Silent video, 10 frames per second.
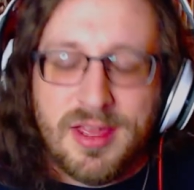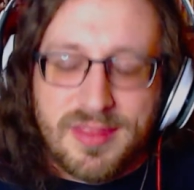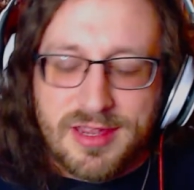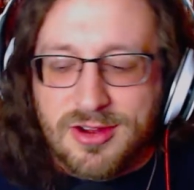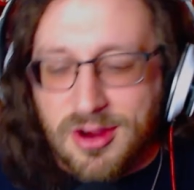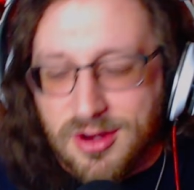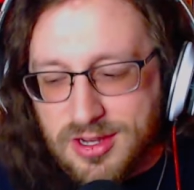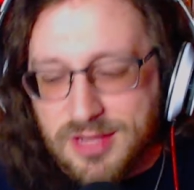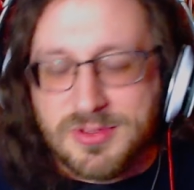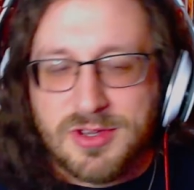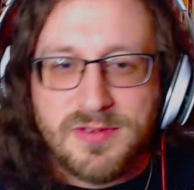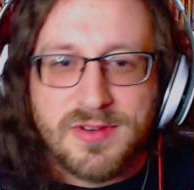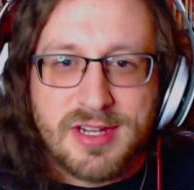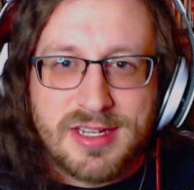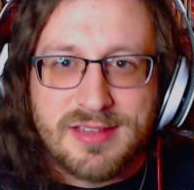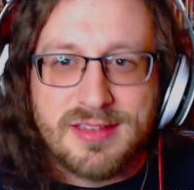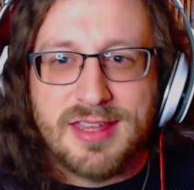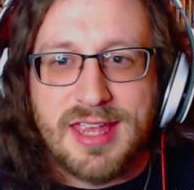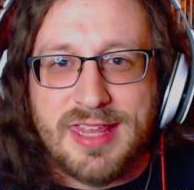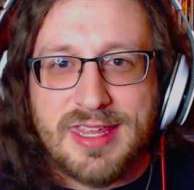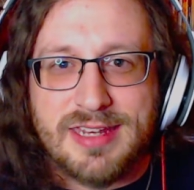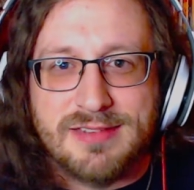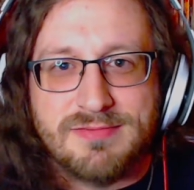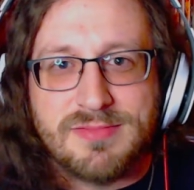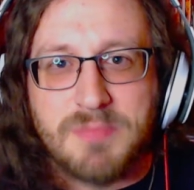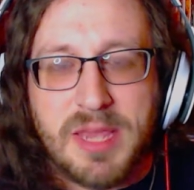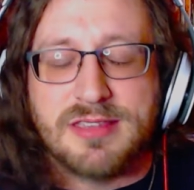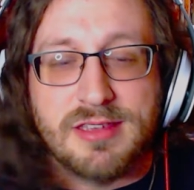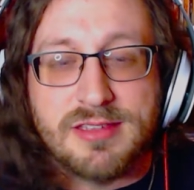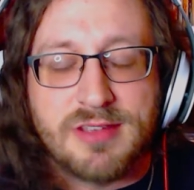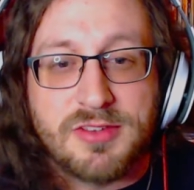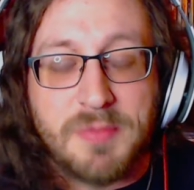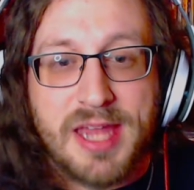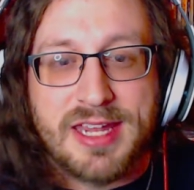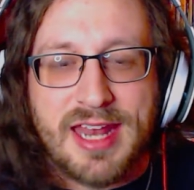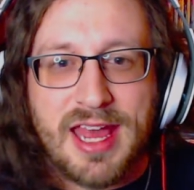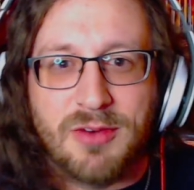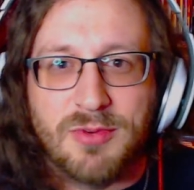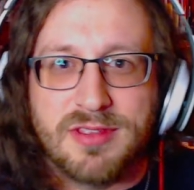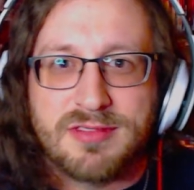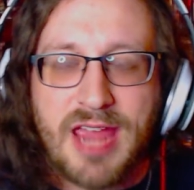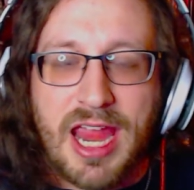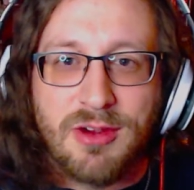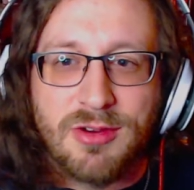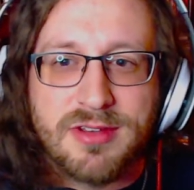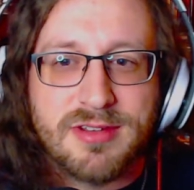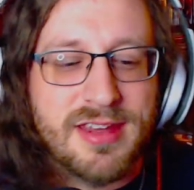And then Carter comes over and then basically starts making out with Harold.